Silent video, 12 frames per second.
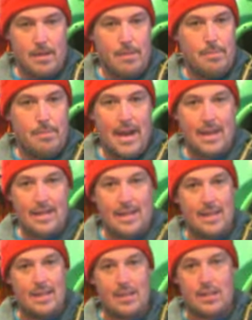back
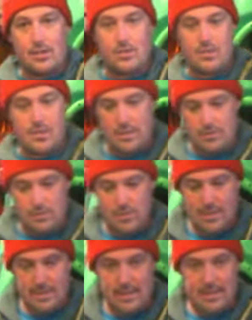in, it goes in
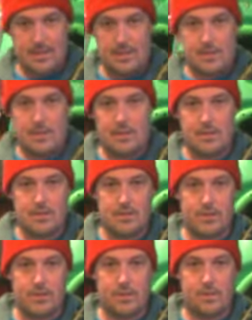really easy.
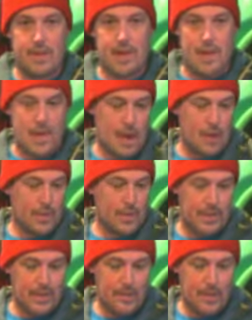So I really
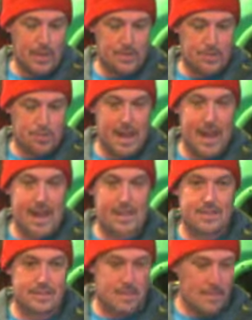like the way this one
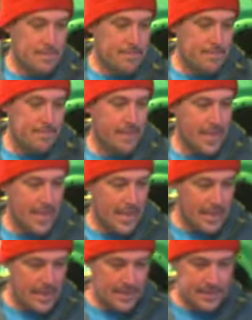packs.
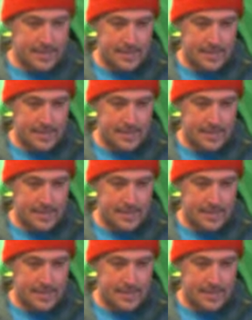And